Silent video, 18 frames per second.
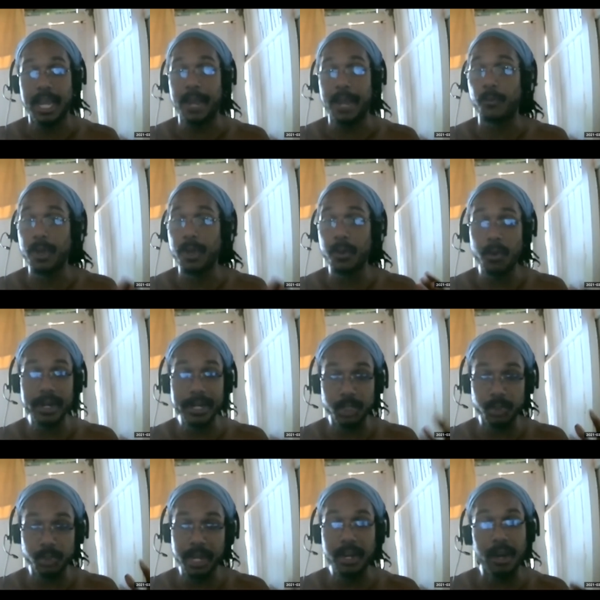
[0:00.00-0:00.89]
And we want
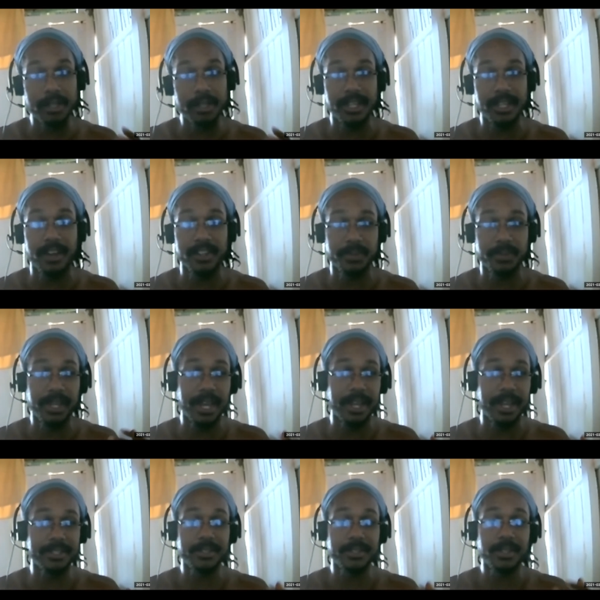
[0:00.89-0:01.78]
to trick ourselves
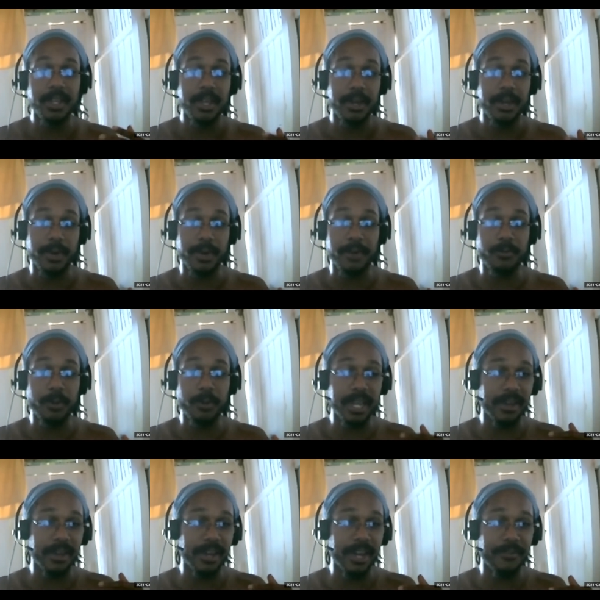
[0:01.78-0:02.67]
because if we
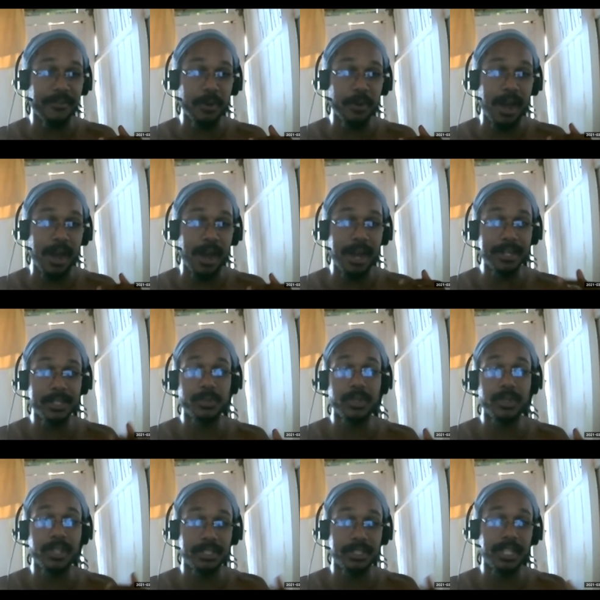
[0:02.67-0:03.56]
if we're honest
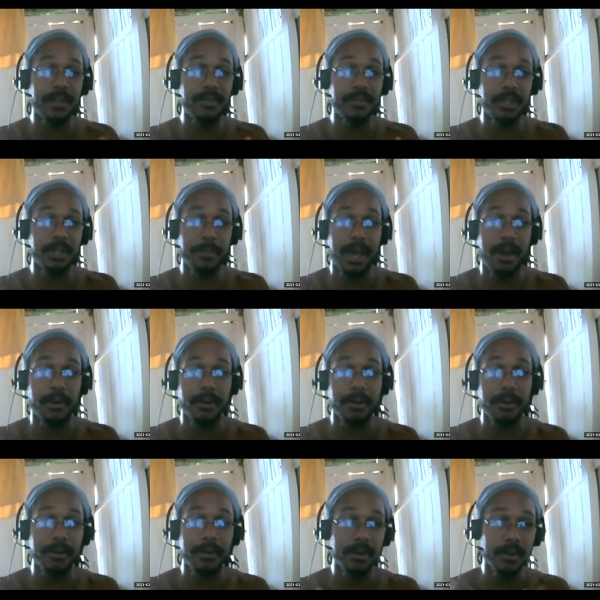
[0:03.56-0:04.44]
with ourselves
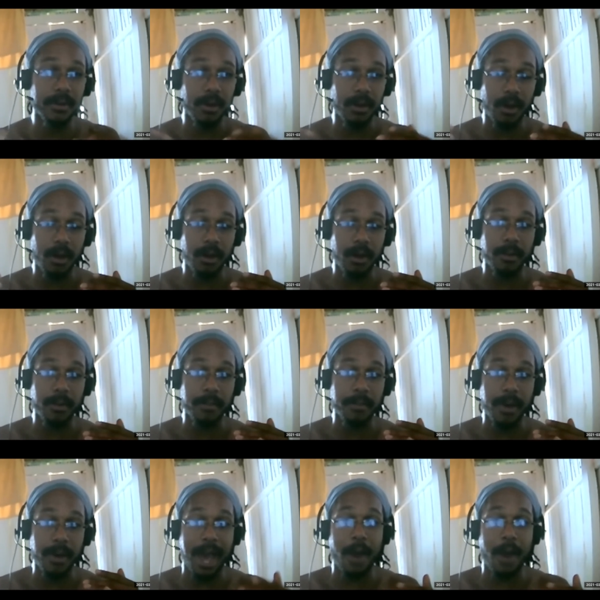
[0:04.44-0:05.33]
about
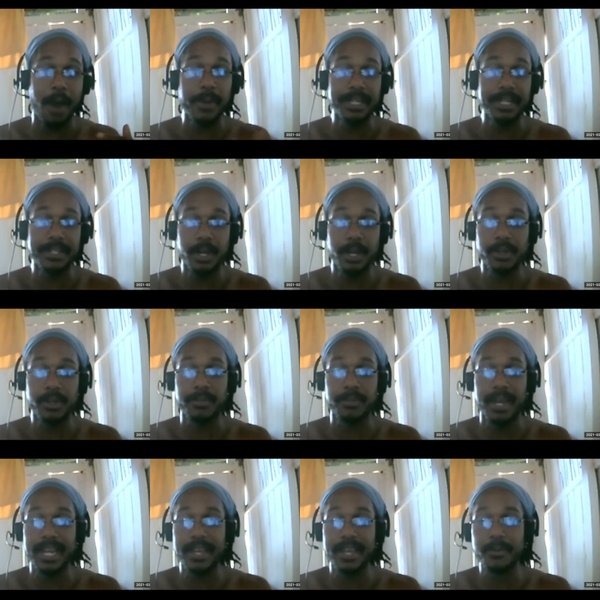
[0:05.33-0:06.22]
how we deal with
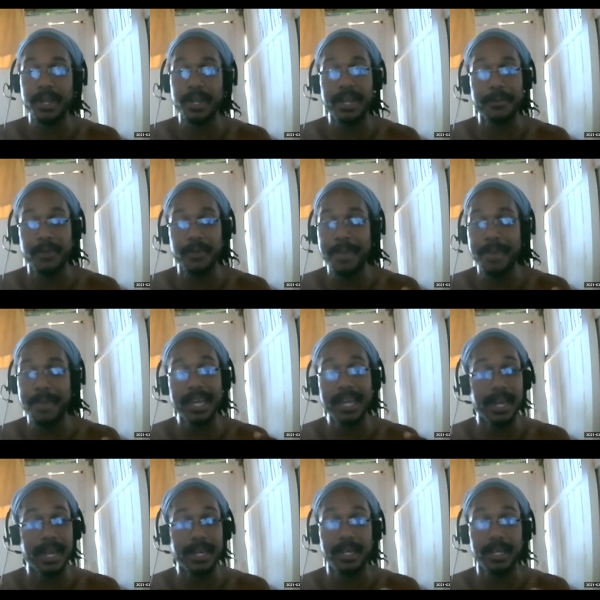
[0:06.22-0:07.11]
money, we we make
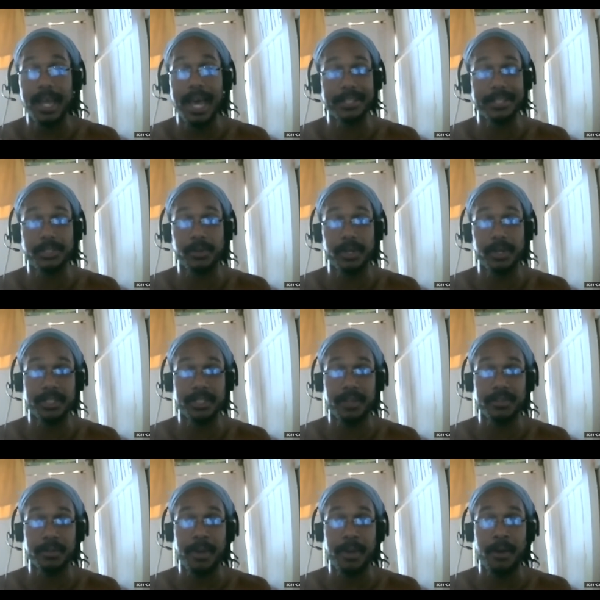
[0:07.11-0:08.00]
a lot of lies to
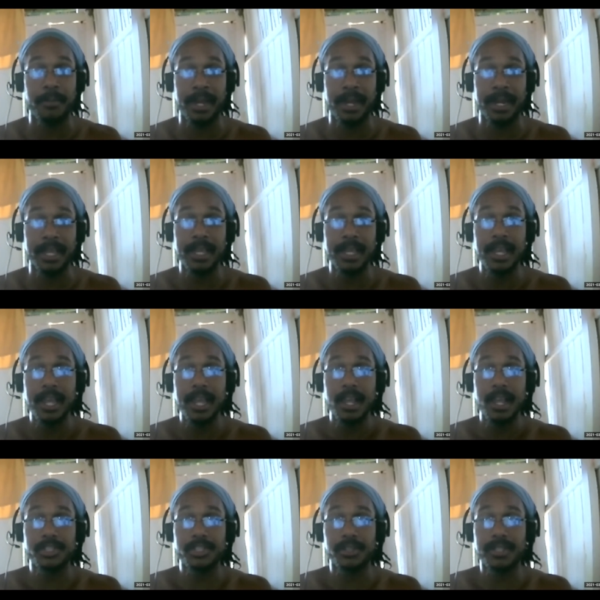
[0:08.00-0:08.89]
ourselves about money.
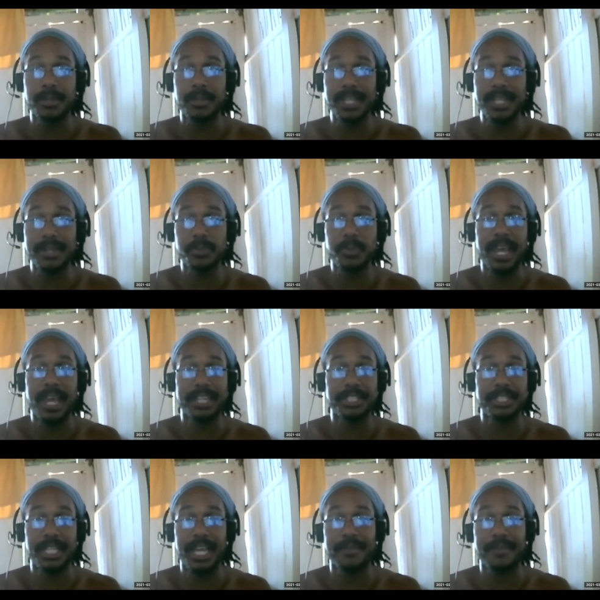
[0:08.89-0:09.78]
So sometimes we
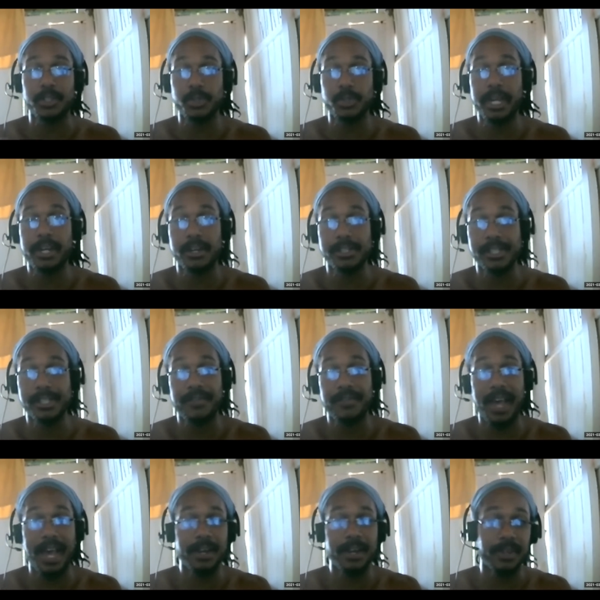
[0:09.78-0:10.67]
actually have to trick
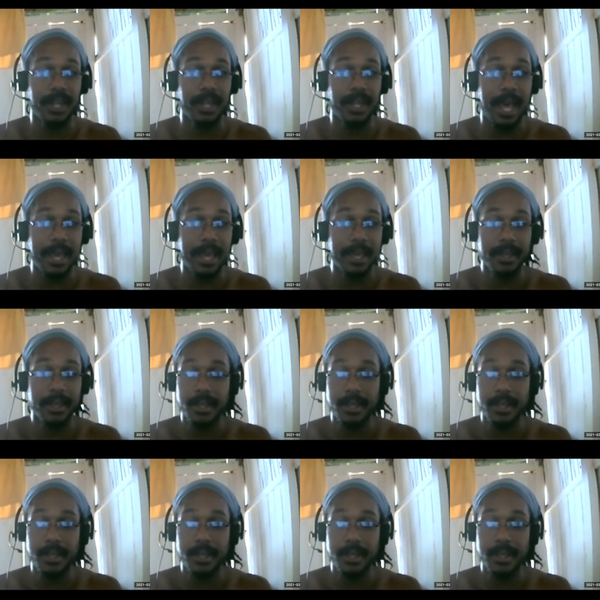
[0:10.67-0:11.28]
ourselves out of a lie